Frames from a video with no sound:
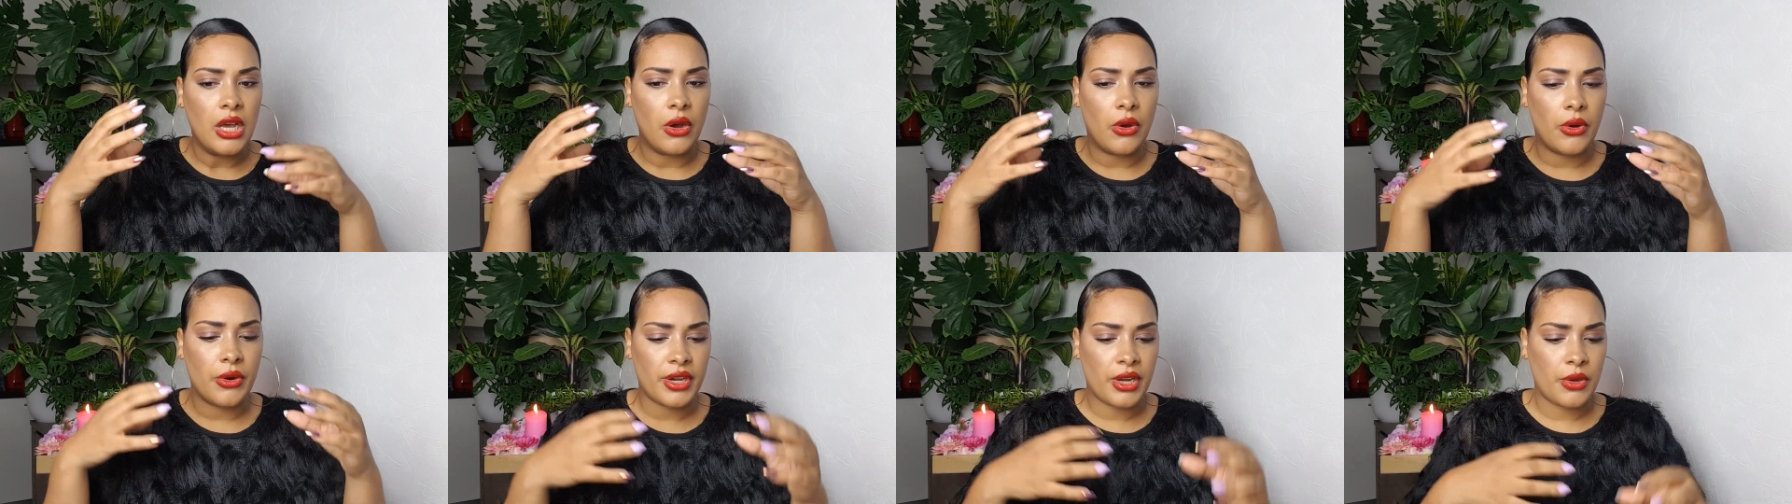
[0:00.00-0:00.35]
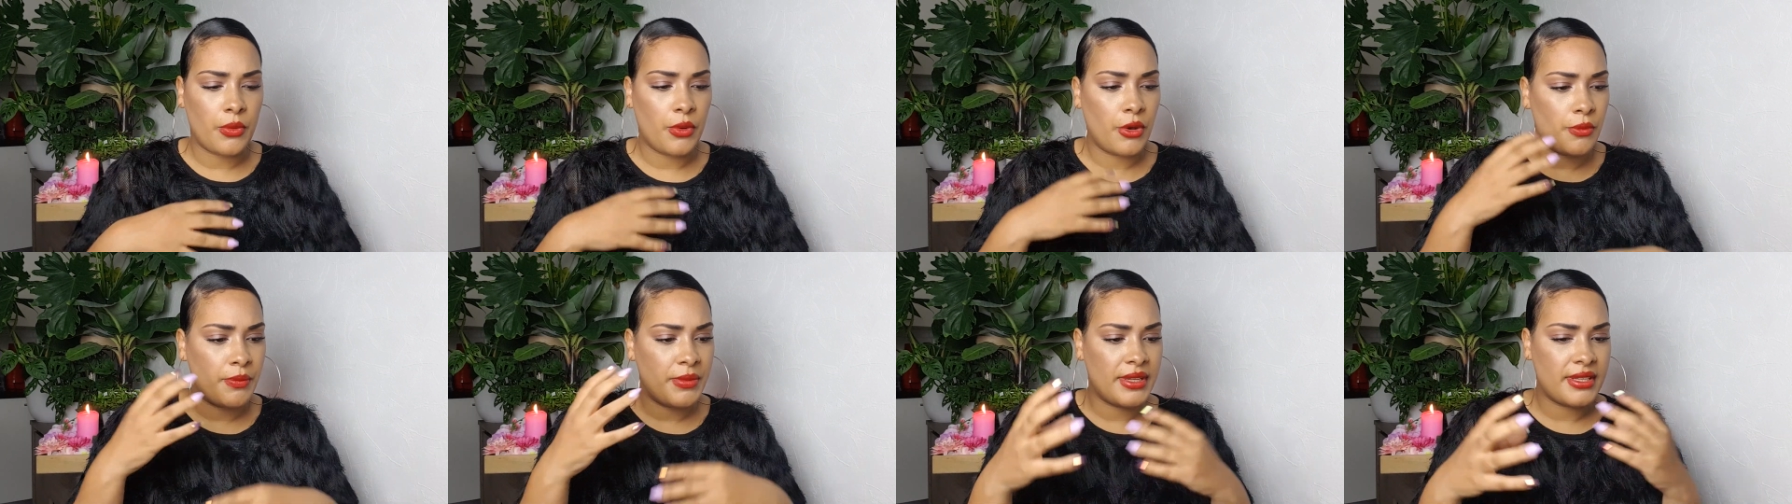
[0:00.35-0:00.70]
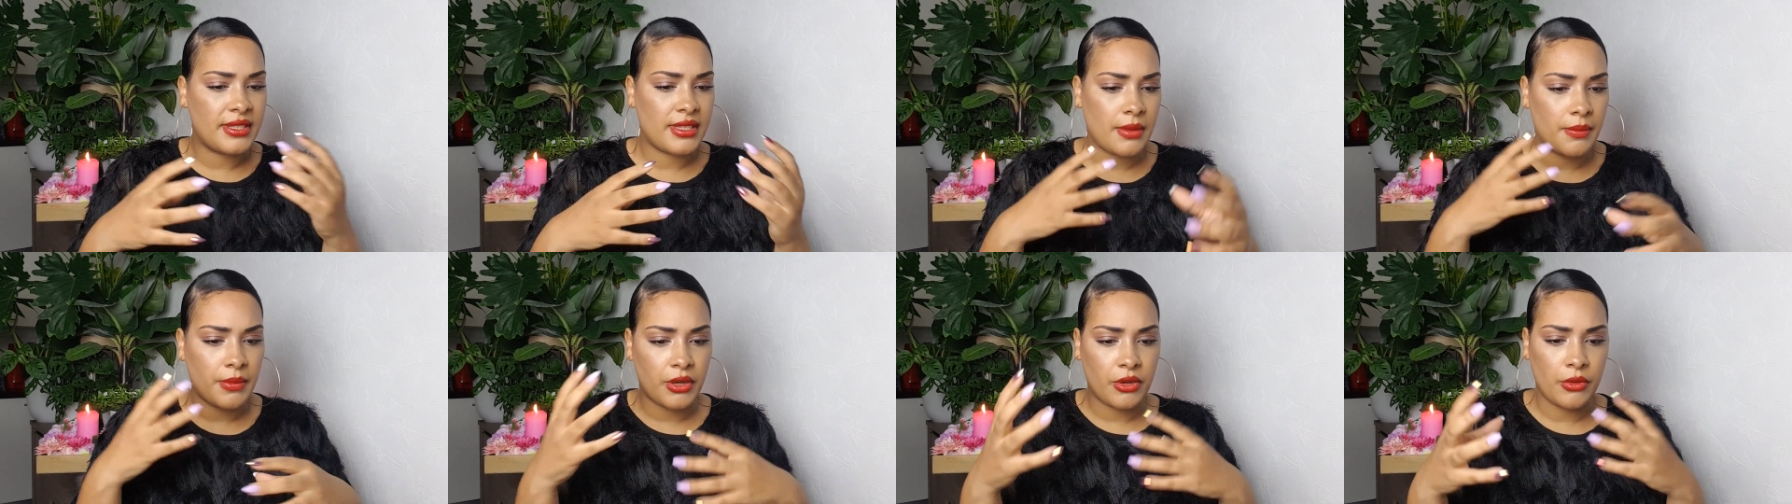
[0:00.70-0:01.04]
or there will be
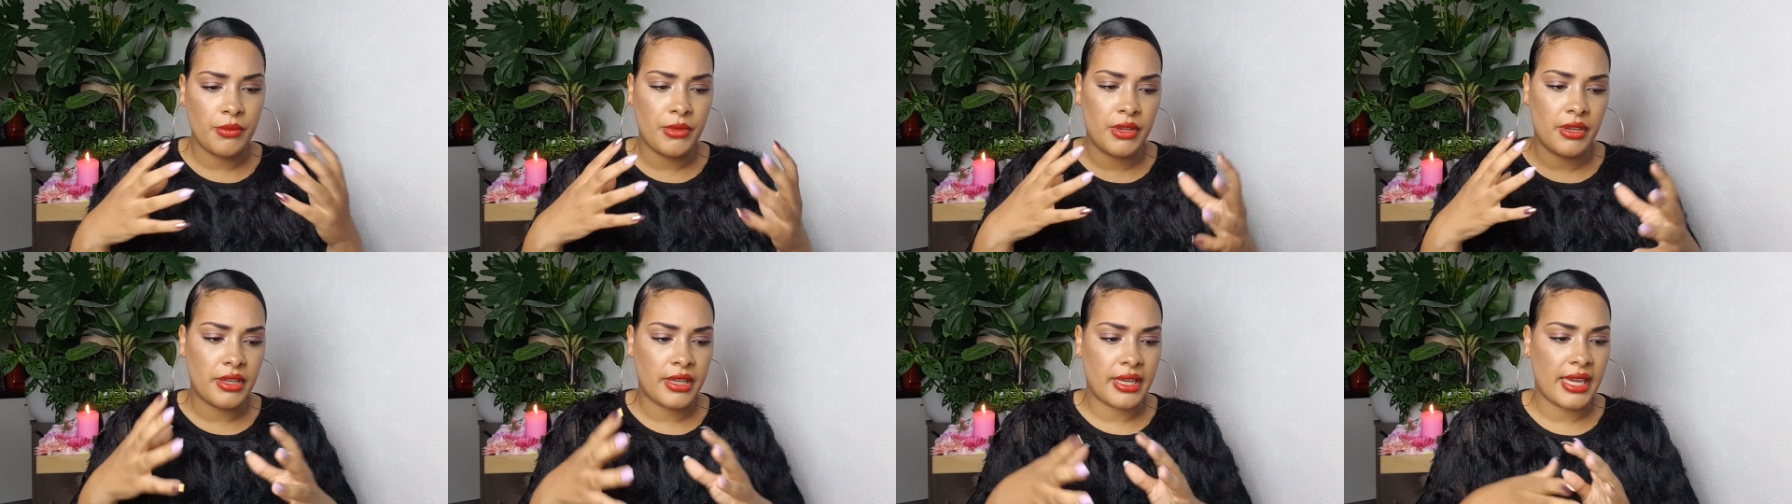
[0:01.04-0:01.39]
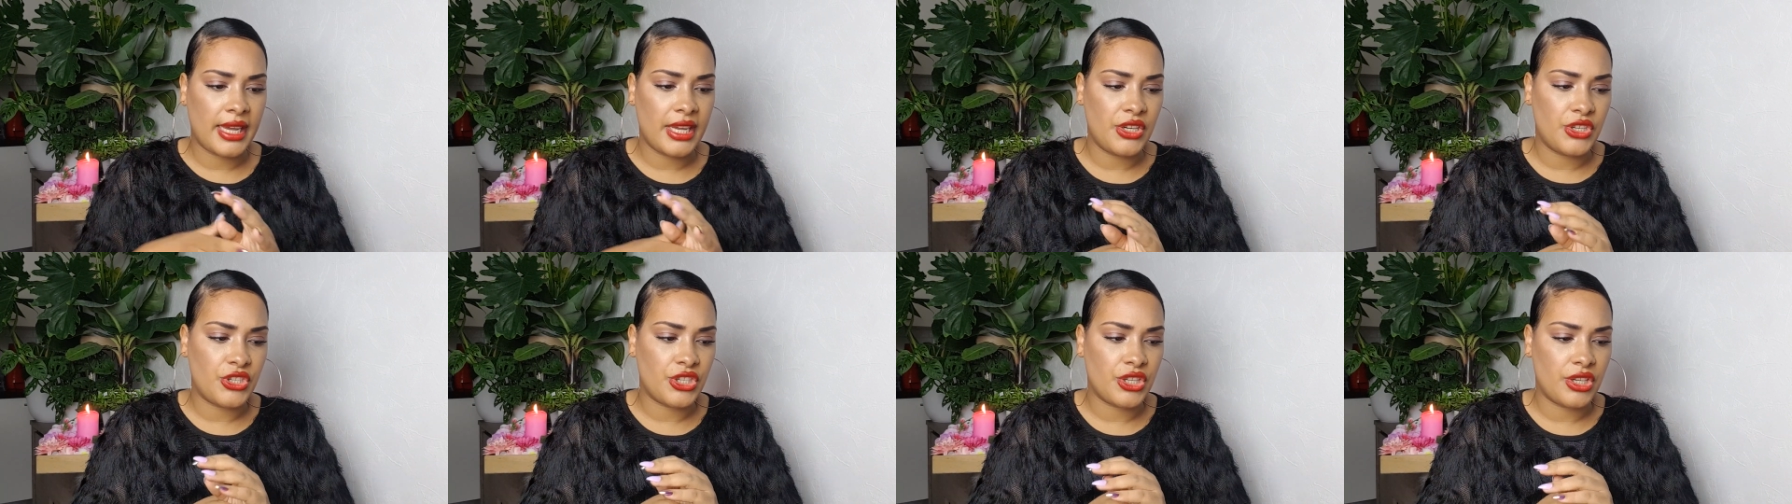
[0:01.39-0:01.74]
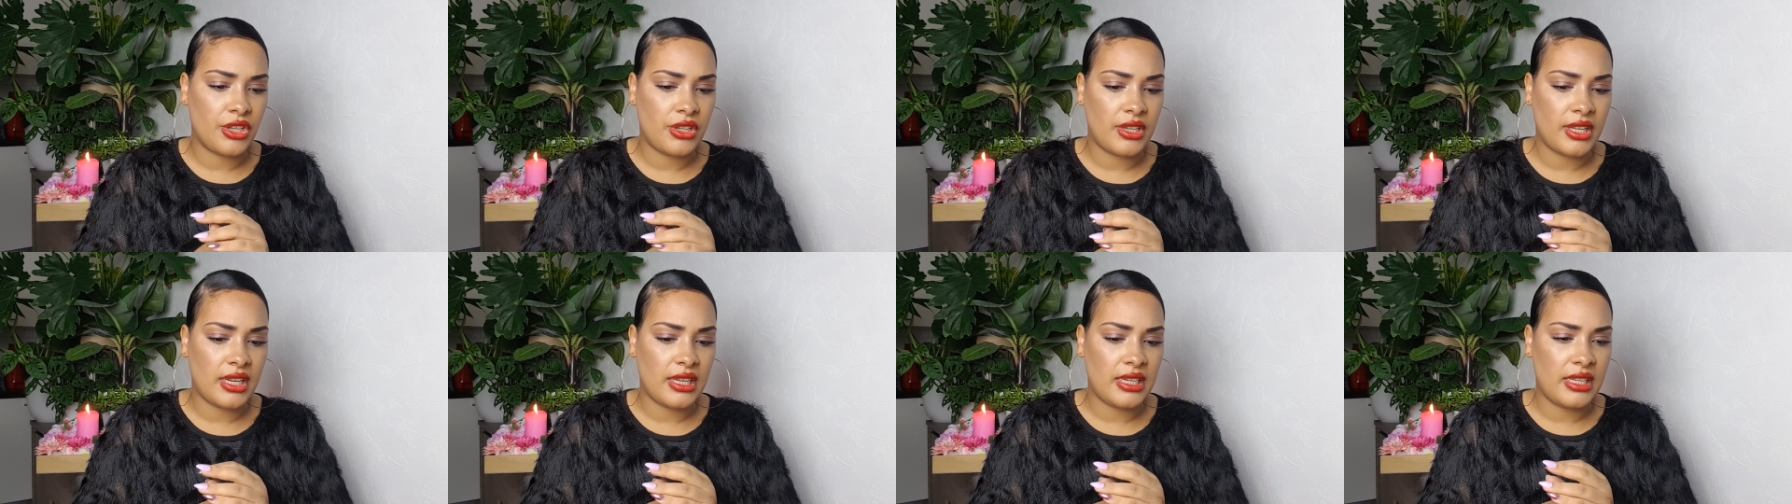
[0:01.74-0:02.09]
some
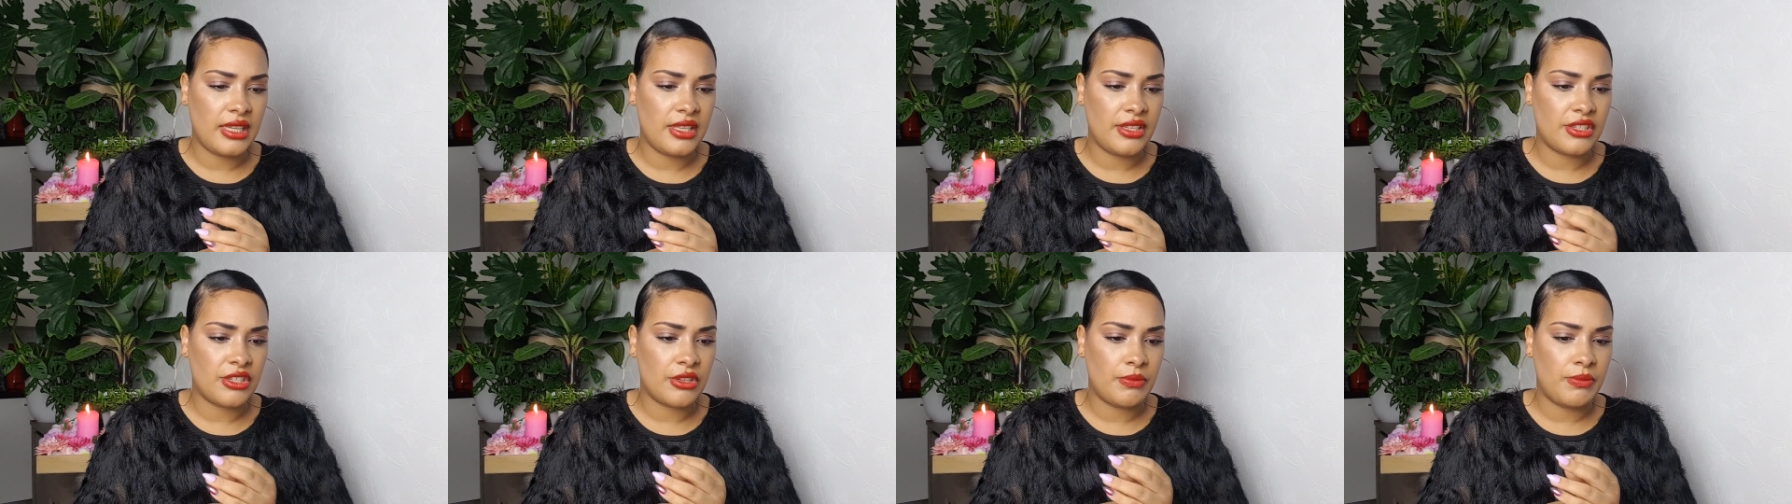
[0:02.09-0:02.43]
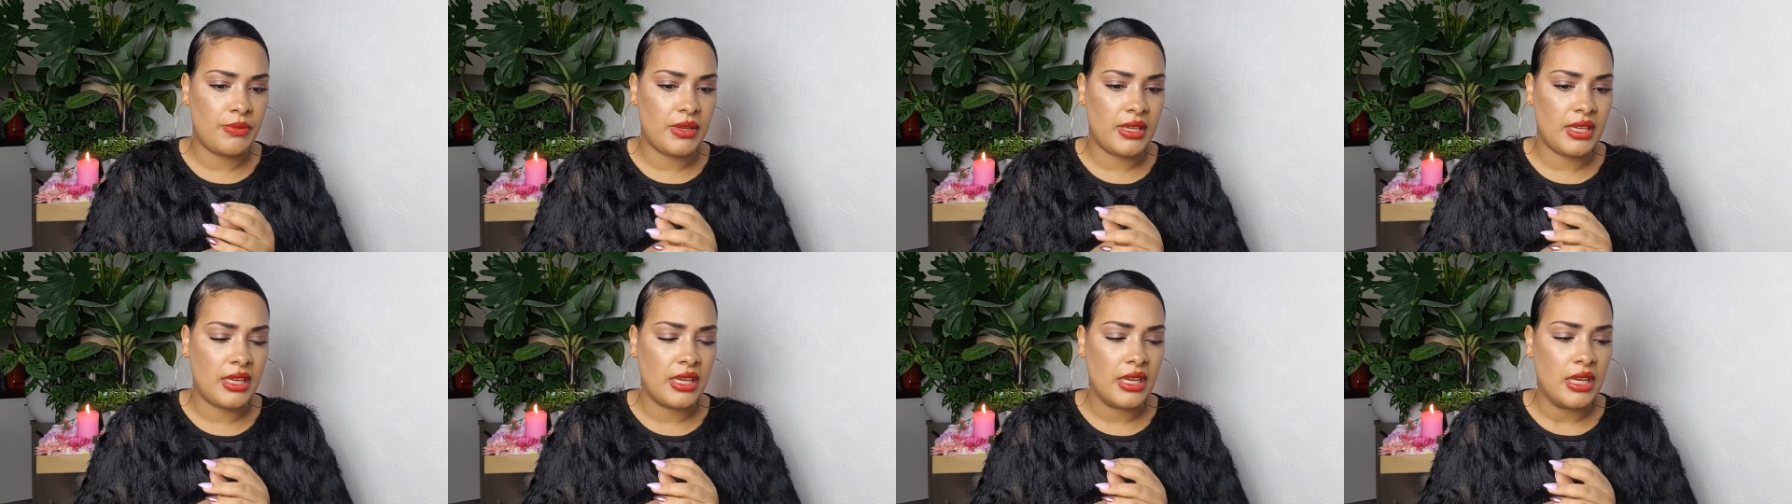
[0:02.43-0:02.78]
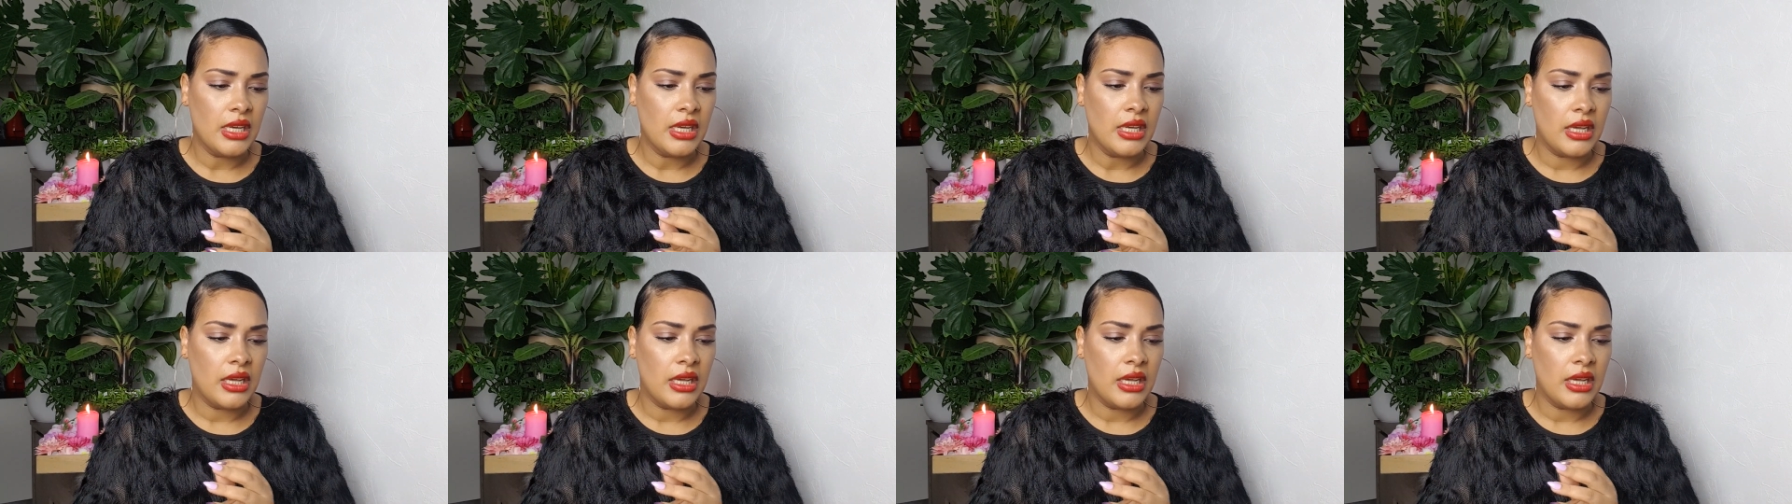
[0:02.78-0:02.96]
communication that needs to be